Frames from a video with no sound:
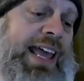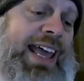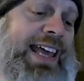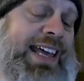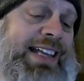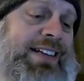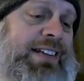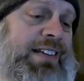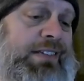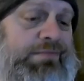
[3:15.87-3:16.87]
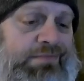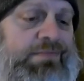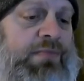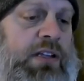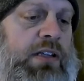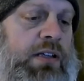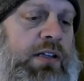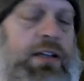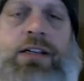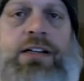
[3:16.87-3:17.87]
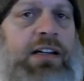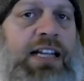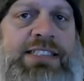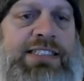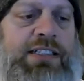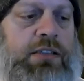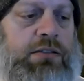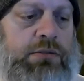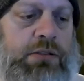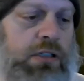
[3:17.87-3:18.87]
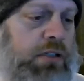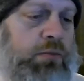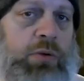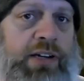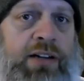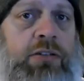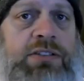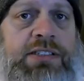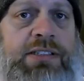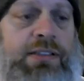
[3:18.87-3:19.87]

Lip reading: And classic Woody Harrelson.